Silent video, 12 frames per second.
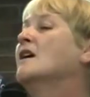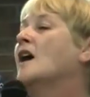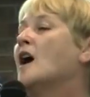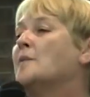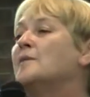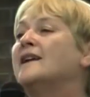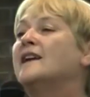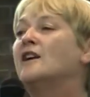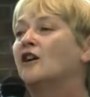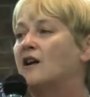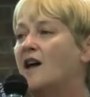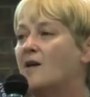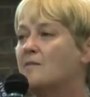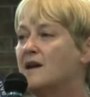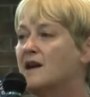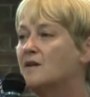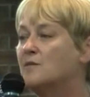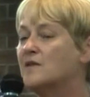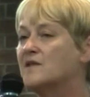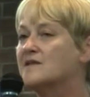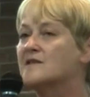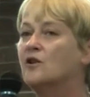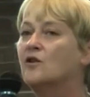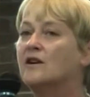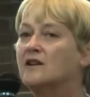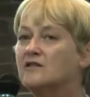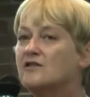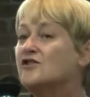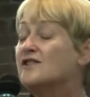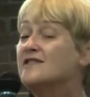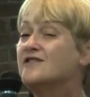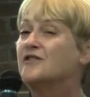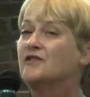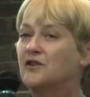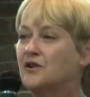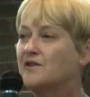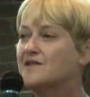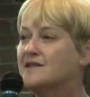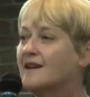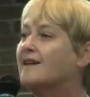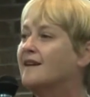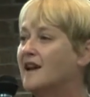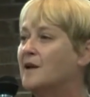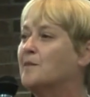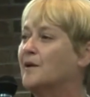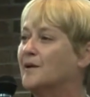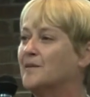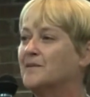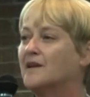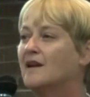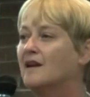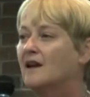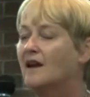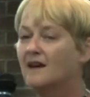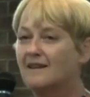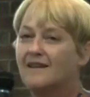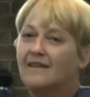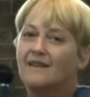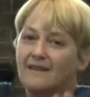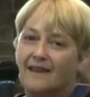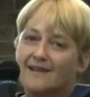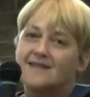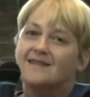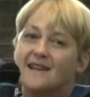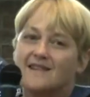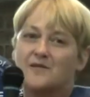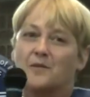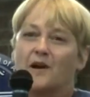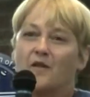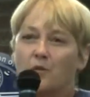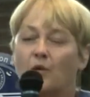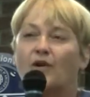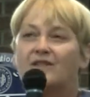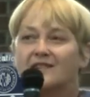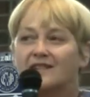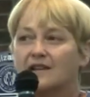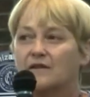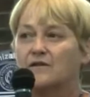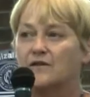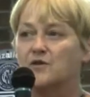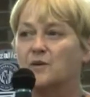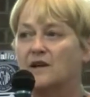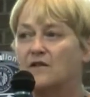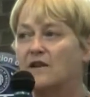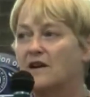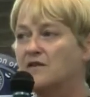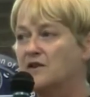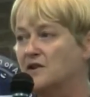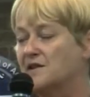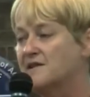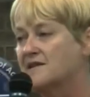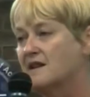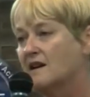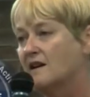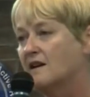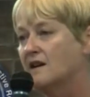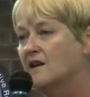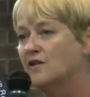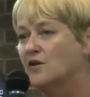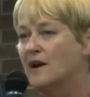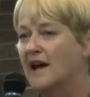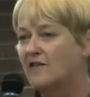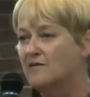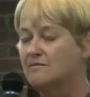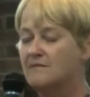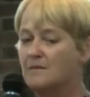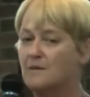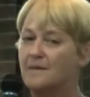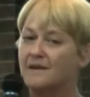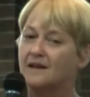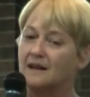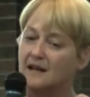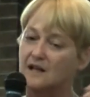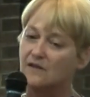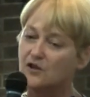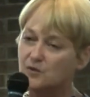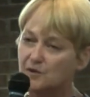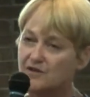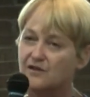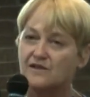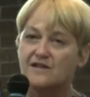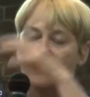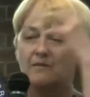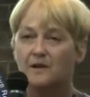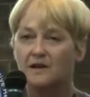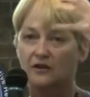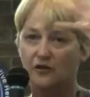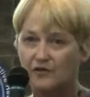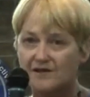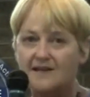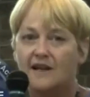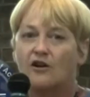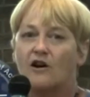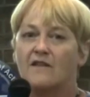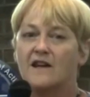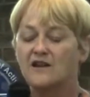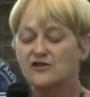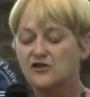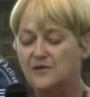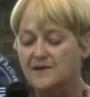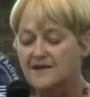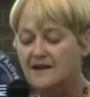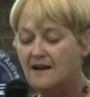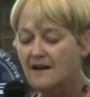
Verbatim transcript: operating our campaign with the slogan, "She's your nurse and neighbor." In that, that's where I've worked and lived for 25 years. Even though I haven't maybe been an individual's nurse, I've been a nurse like on the issues.